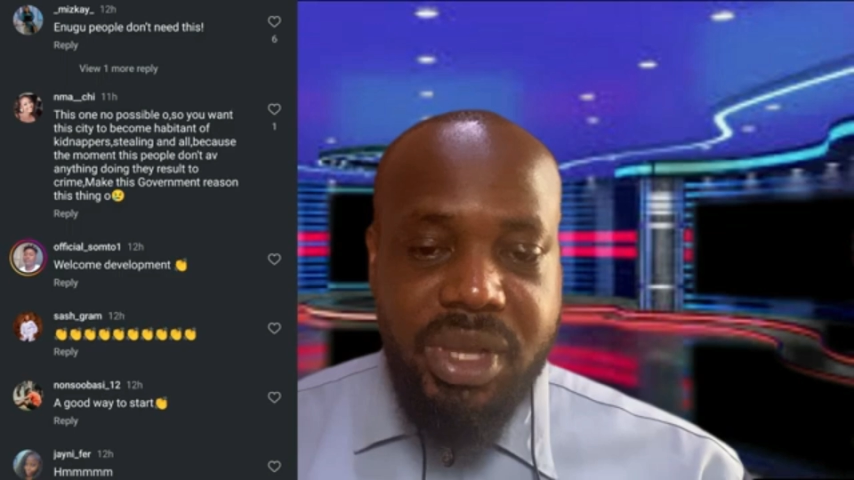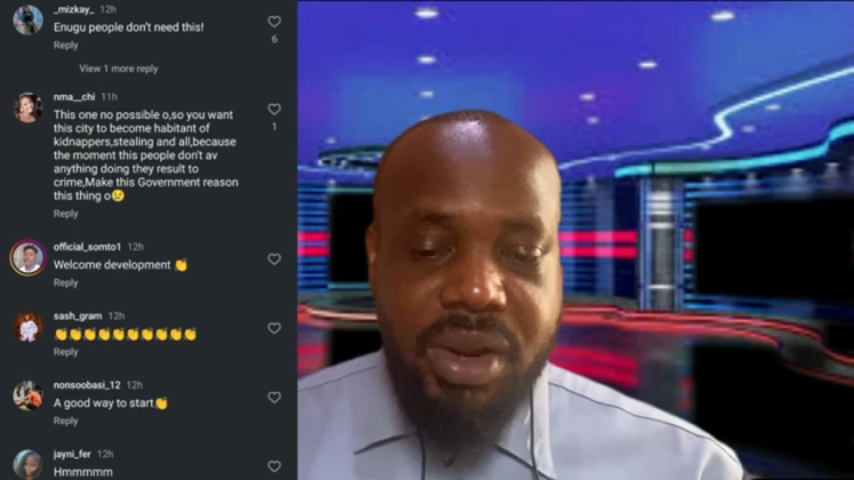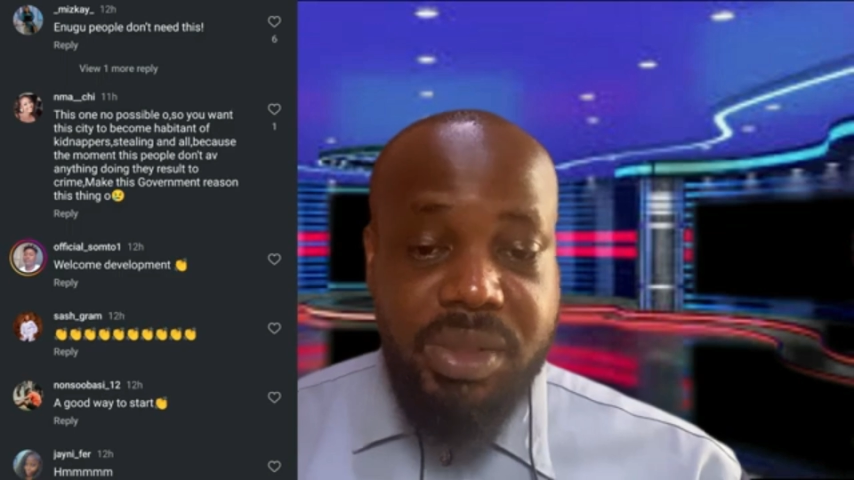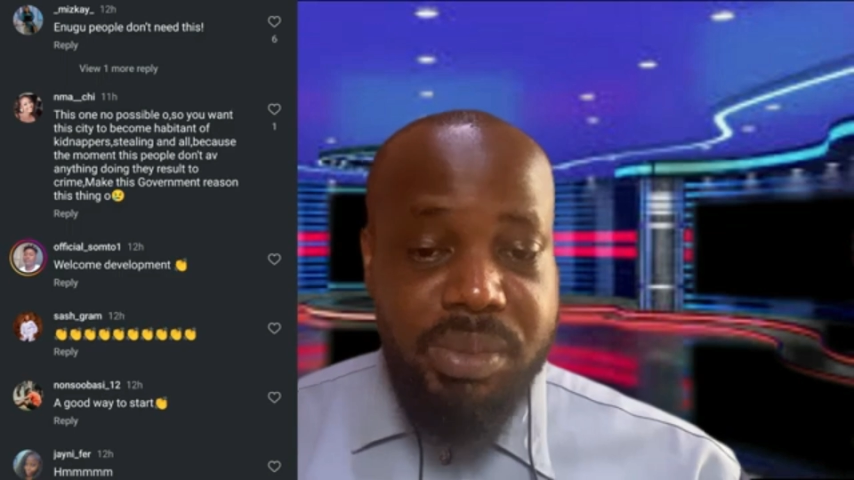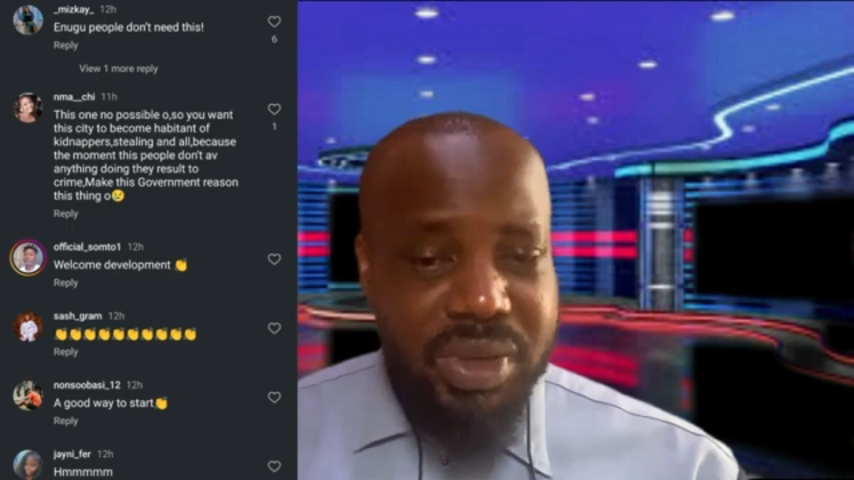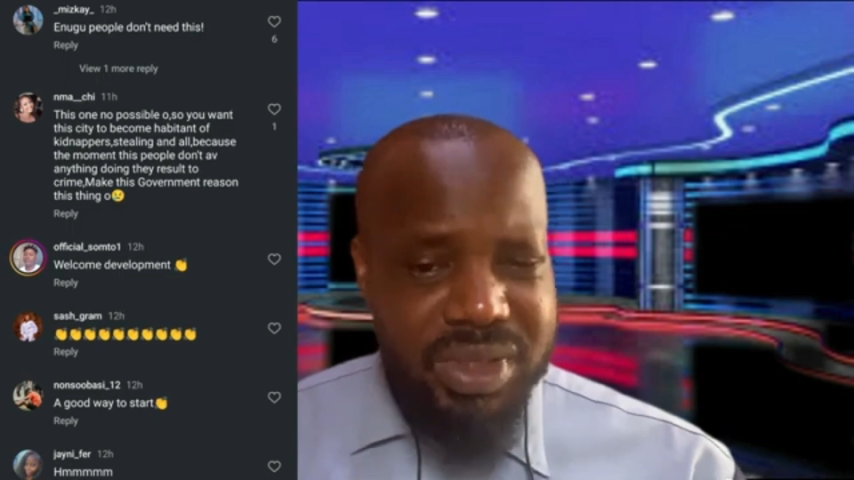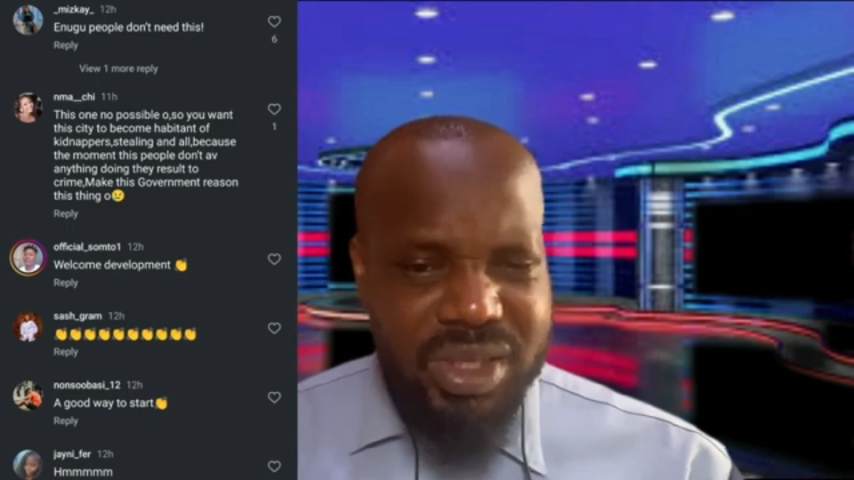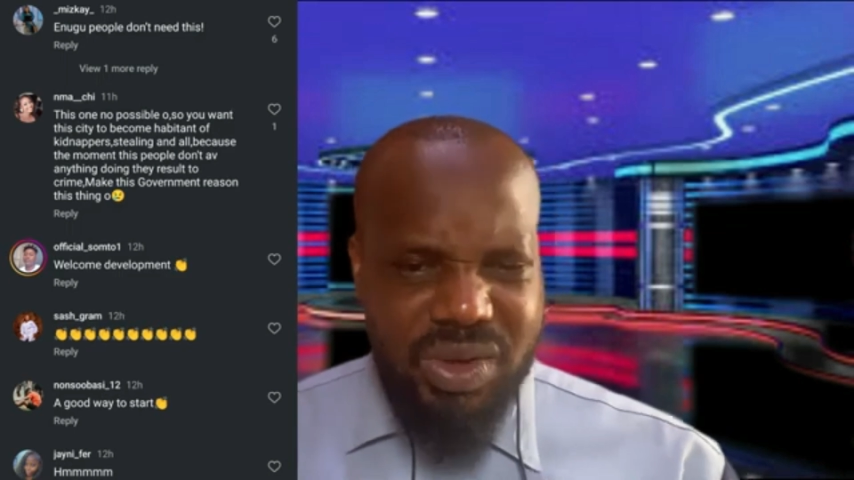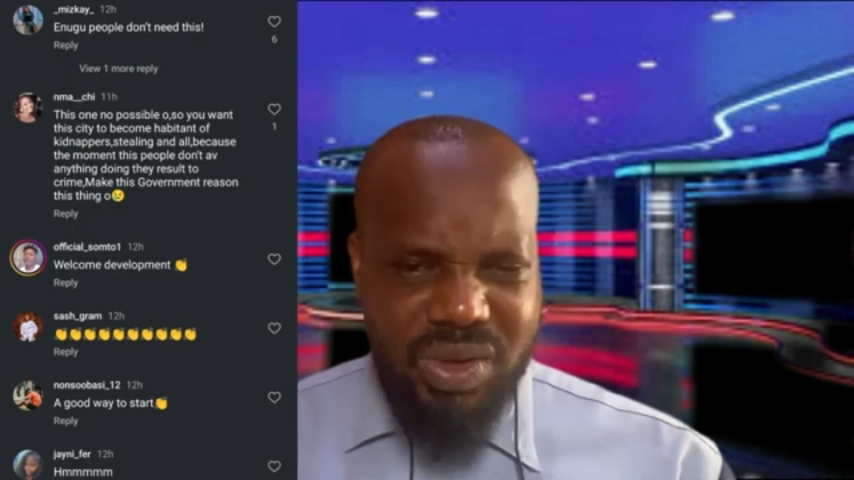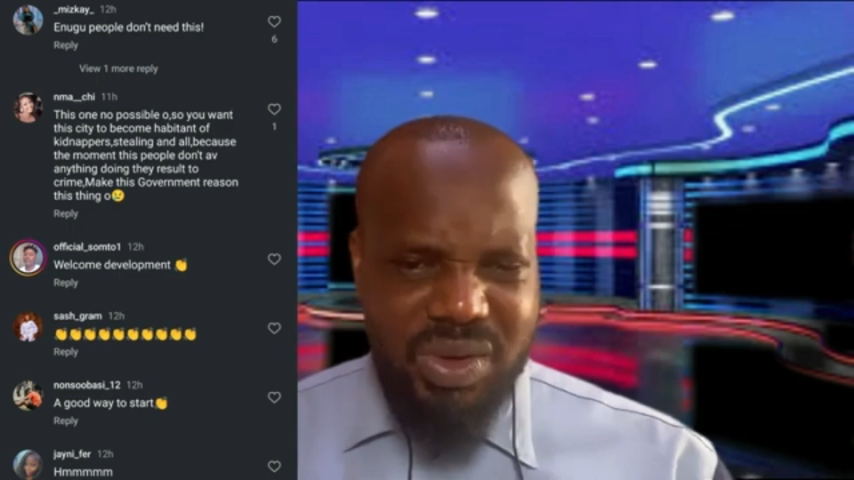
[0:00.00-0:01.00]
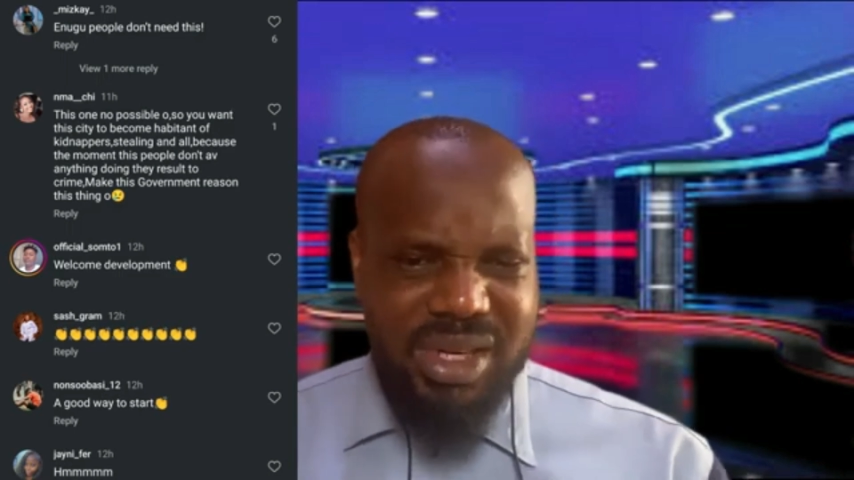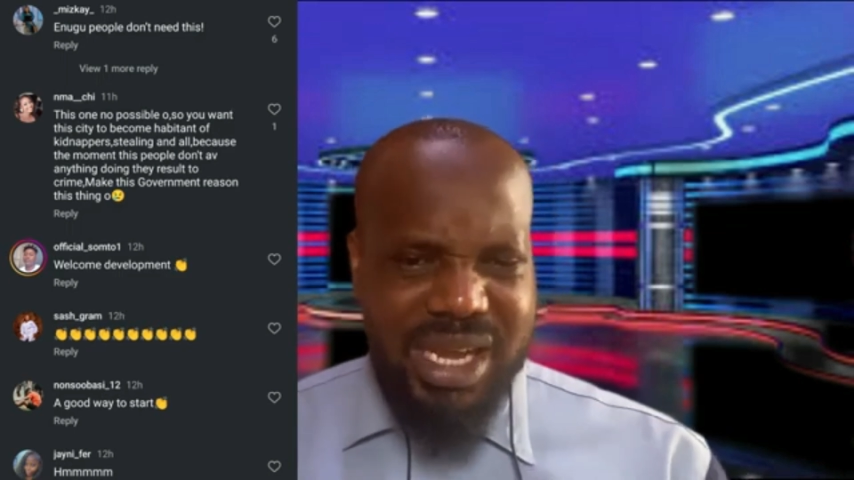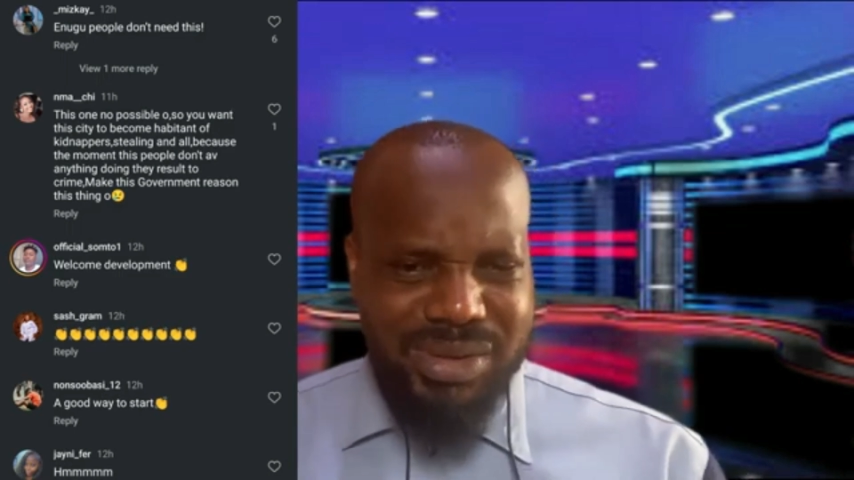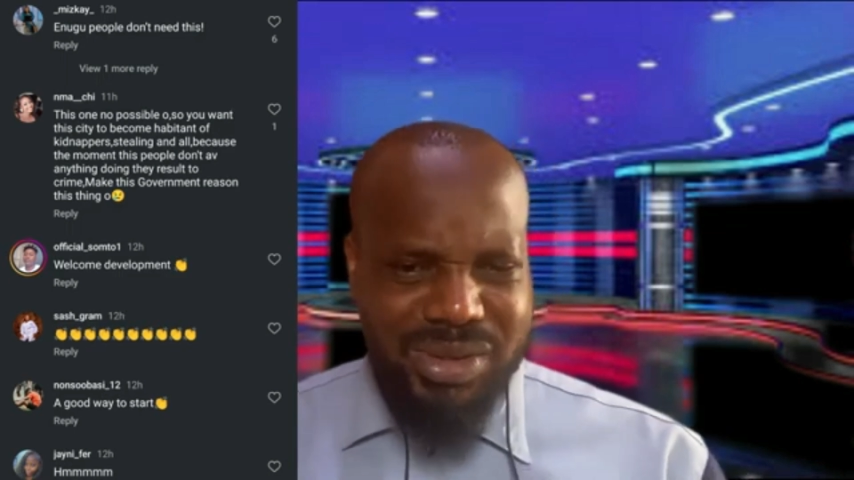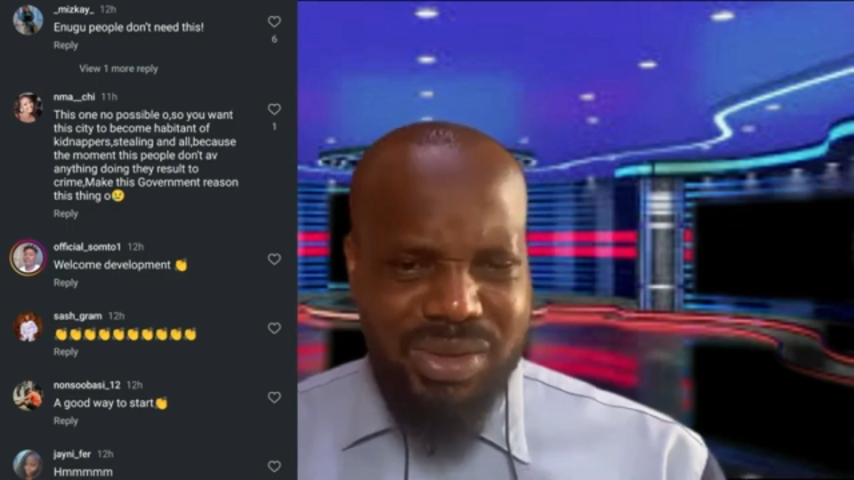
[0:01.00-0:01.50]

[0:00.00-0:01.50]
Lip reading: BRT buses on